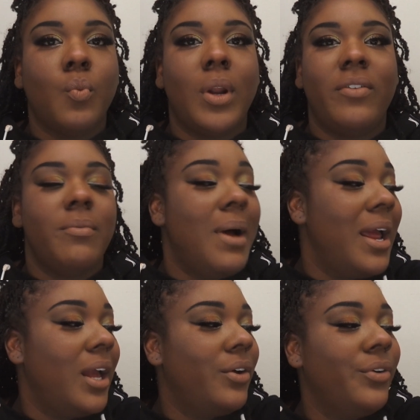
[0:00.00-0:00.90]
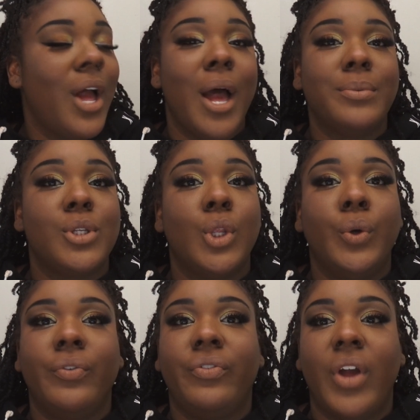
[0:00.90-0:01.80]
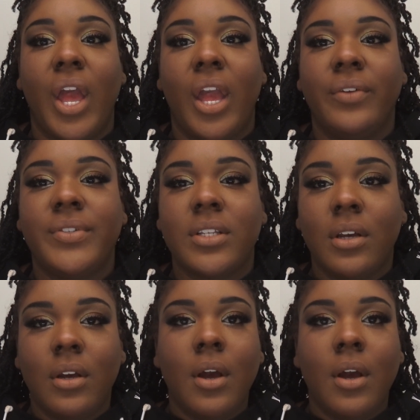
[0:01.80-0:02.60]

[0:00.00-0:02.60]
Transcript: One of my absolute faves.